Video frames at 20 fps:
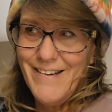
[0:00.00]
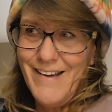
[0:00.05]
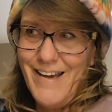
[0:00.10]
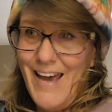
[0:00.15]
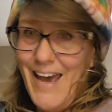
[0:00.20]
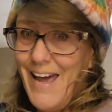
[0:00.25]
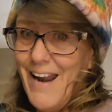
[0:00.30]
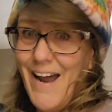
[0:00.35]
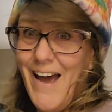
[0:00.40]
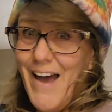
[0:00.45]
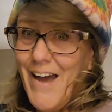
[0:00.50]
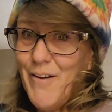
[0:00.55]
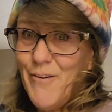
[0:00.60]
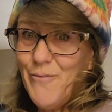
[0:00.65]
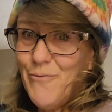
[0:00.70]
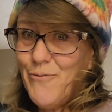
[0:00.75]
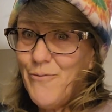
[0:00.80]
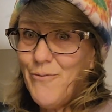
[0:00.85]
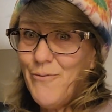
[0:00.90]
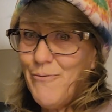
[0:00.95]
And I
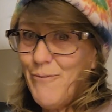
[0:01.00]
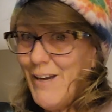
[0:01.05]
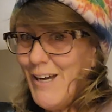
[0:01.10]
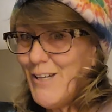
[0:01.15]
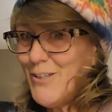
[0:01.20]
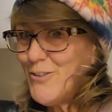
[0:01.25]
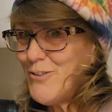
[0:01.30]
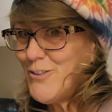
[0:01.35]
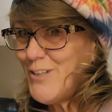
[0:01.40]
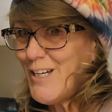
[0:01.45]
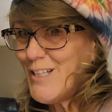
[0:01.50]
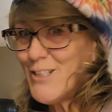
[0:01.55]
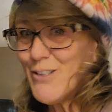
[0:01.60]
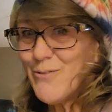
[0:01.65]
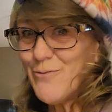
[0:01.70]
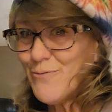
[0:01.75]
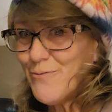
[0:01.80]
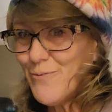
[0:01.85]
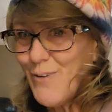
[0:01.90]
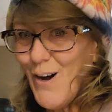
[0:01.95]
fit just
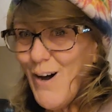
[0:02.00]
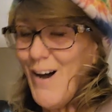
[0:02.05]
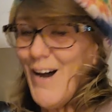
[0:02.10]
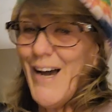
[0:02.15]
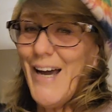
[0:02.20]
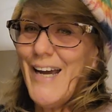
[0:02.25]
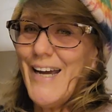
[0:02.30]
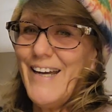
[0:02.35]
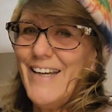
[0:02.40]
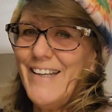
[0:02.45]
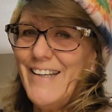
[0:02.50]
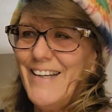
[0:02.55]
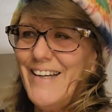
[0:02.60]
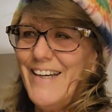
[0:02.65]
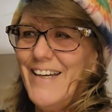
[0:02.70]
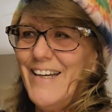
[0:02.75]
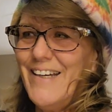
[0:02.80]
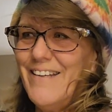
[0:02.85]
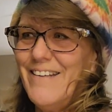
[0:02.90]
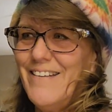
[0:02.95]
fine
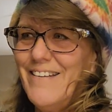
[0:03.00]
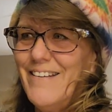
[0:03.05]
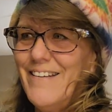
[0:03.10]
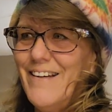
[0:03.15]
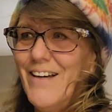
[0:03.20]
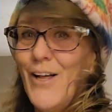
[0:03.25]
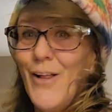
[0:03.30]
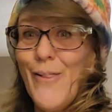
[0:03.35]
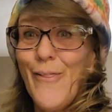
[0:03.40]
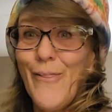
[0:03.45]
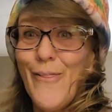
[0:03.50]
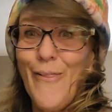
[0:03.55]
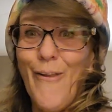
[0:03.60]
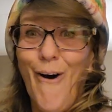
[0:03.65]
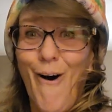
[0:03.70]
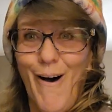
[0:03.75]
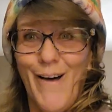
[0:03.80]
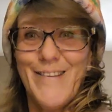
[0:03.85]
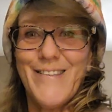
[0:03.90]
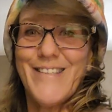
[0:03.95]
in
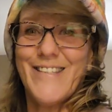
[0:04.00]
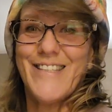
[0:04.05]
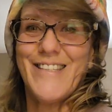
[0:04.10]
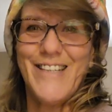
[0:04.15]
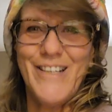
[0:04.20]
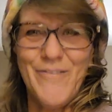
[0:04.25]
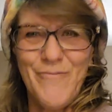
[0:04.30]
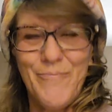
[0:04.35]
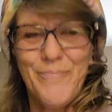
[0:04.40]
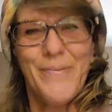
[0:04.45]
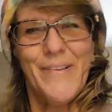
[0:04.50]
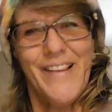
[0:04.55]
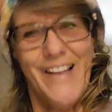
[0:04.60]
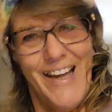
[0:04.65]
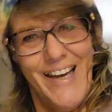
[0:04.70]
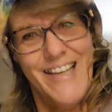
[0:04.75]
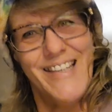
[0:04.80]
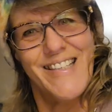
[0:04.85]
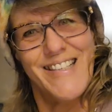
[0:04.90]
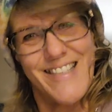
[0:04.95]
lots of
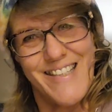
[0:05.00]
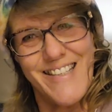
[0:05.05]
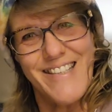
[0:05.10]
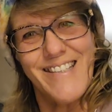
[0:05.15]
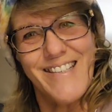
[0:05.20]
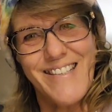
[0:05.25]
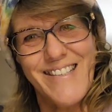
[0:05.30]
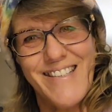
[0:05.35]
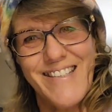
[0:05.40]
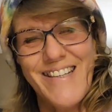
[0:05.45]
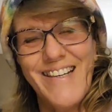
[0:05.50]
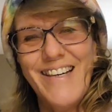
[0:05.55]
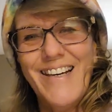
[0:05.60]
places